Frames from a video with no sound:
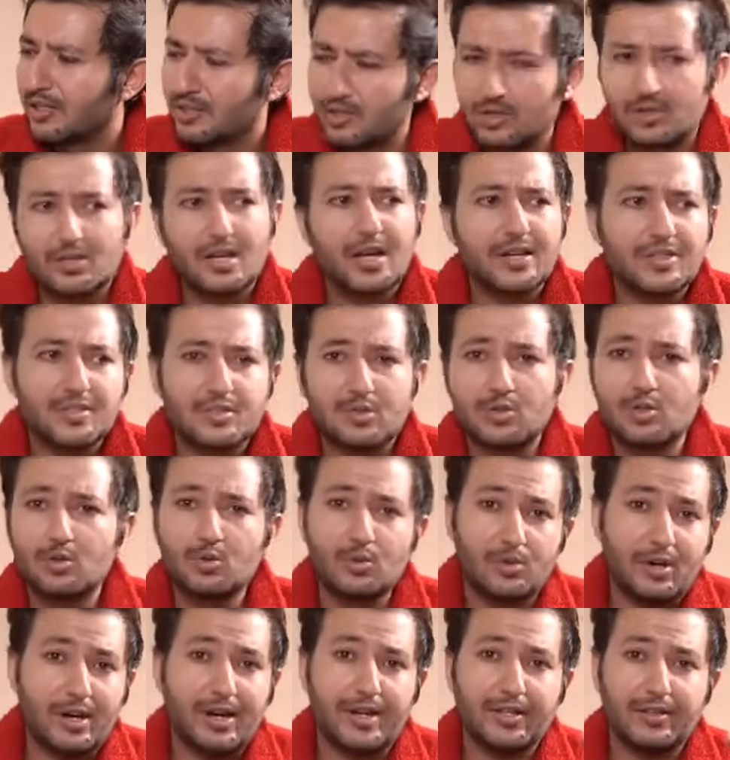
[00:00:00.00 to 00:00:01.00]
So guys,
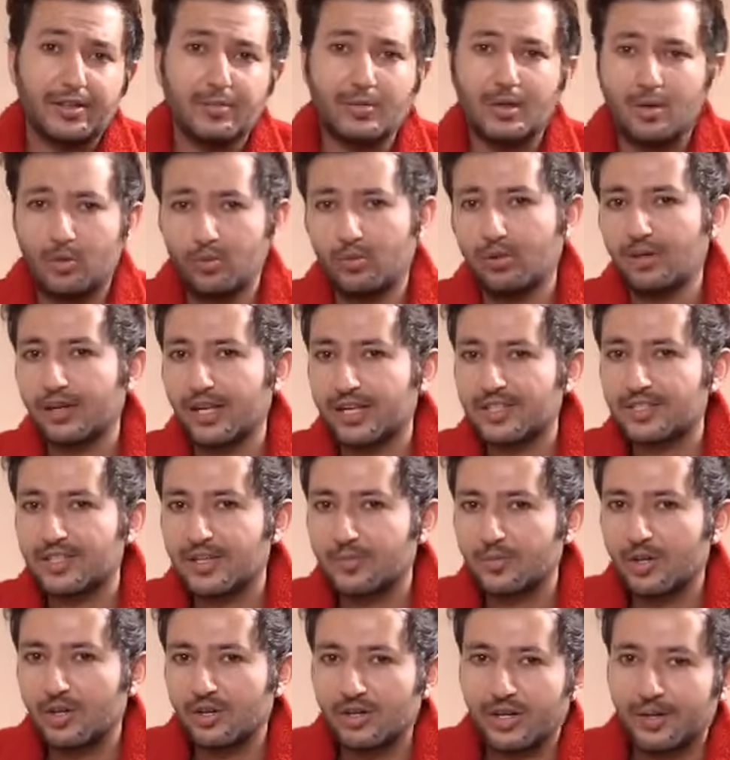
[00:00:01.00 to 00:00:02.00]
do try them out yeah. next
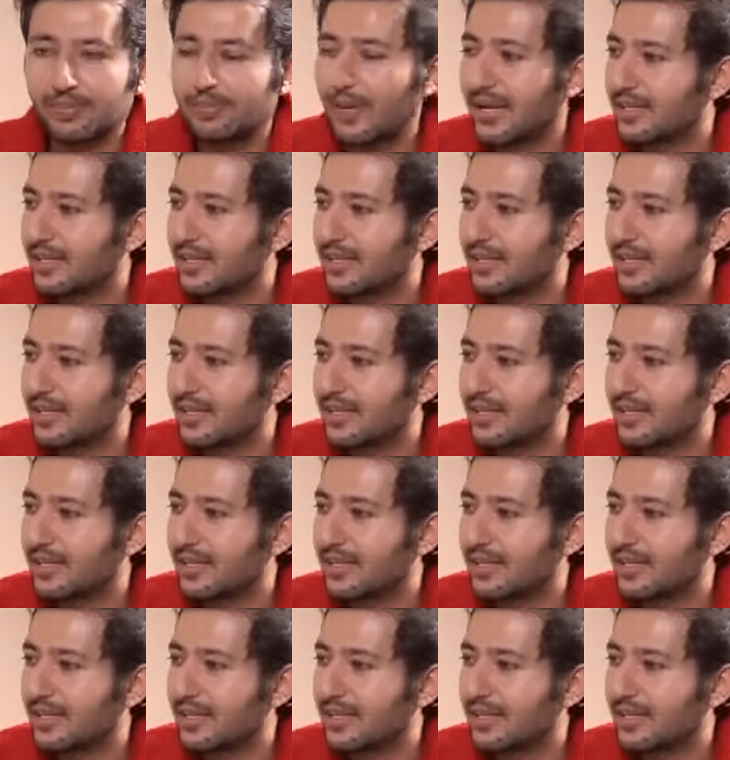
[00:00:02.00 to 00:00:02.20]
time you're at